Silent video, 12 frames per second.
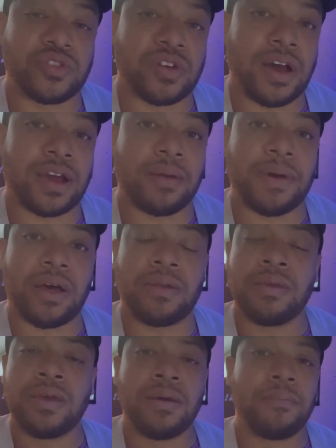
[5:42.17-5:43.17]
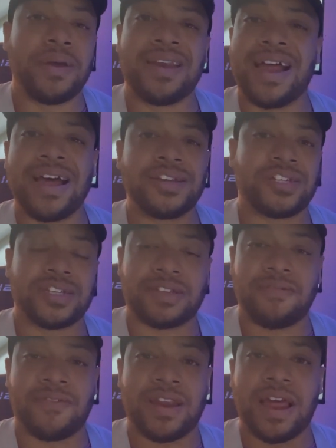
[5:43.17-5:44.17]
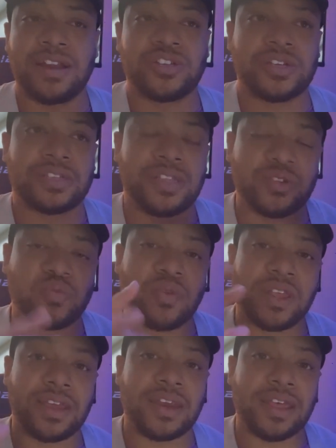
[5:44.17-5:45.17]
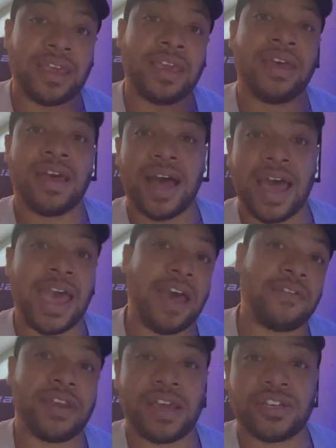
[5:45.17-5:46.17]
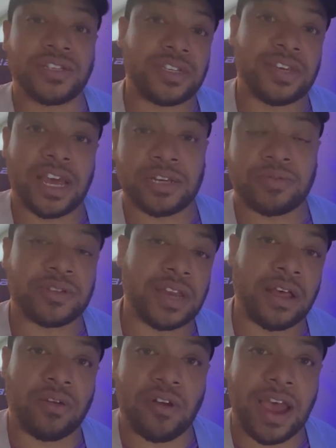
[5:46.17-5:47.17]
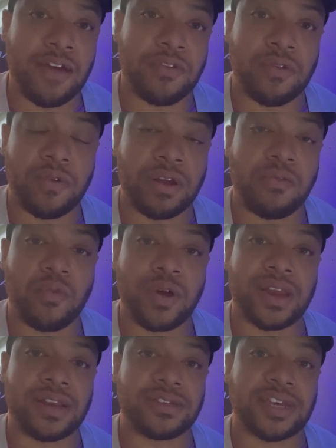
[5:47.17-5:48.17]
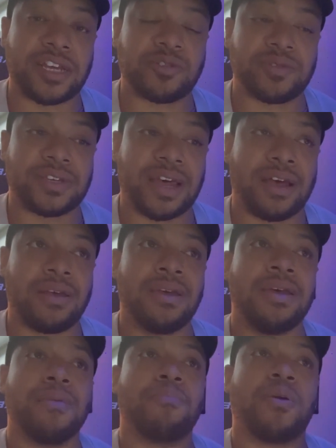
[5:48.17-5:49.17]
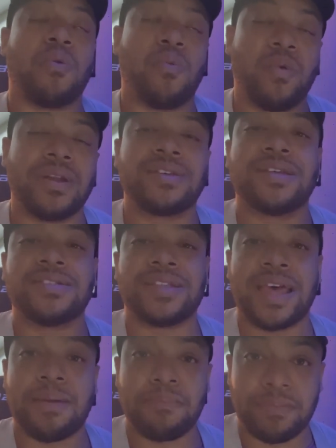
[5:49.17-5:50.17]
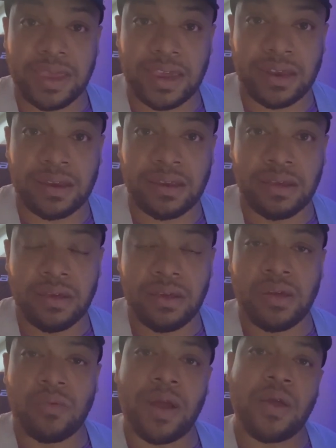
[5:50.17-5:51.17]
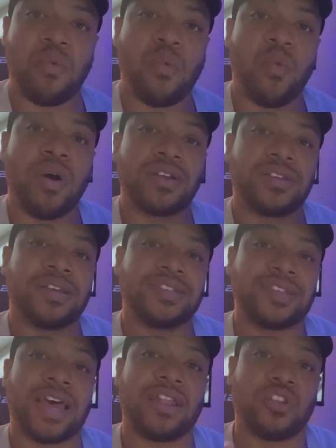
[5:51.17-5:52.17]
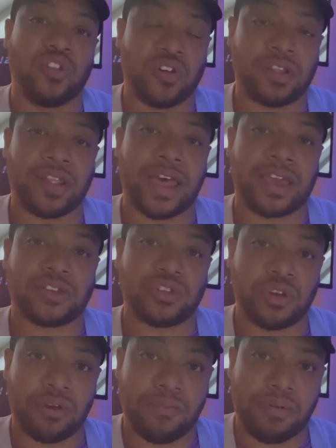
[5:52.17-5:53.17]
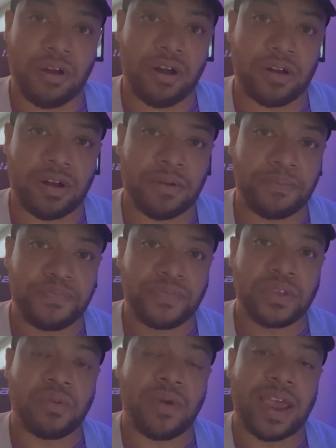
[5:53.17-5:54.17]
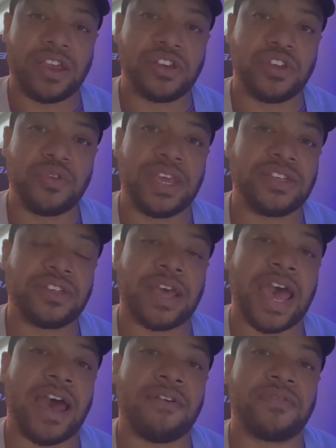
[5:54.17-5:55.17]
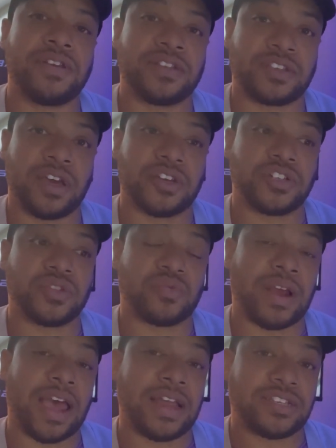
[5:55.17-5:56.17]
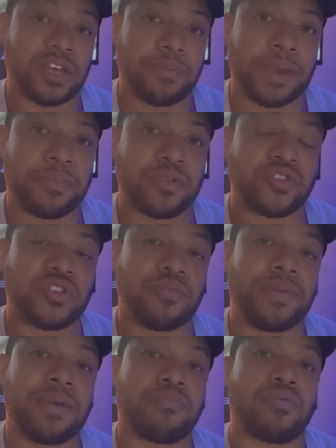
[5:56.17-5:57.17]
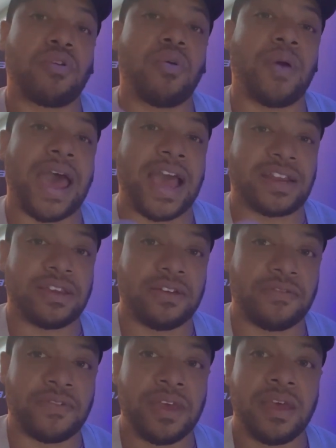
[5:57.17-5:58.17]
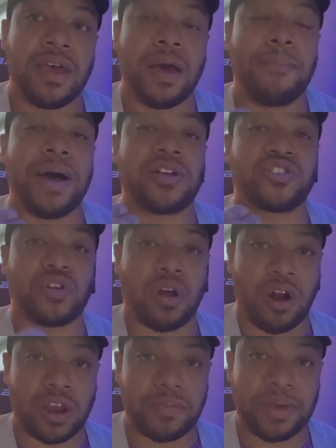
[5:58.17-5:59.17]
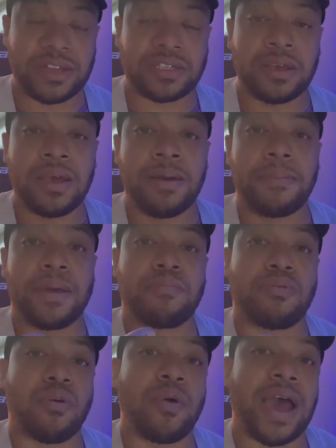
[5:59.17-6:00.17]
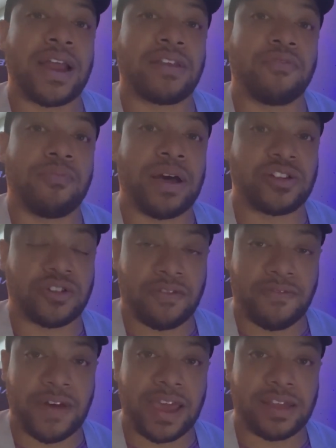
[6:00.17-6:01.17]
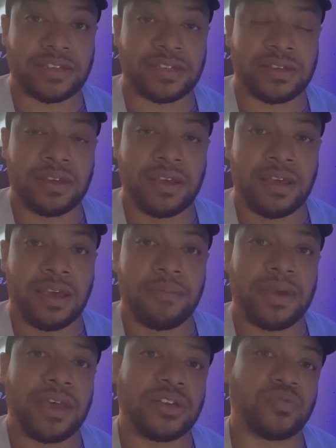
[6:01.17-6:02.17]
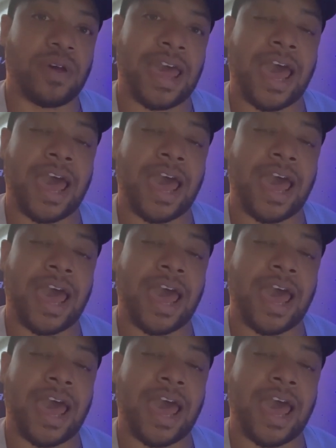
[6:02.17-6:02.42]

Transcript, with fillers: talking about, but not just this willy-nilly, I have an anxious attachment style, or I have an avoidant attachment style, but what does that mean, right? What does that look like to your partner, right? And you need to have discussions, right? I tell people to be proactive about your arguments, be proactive about your fights, because what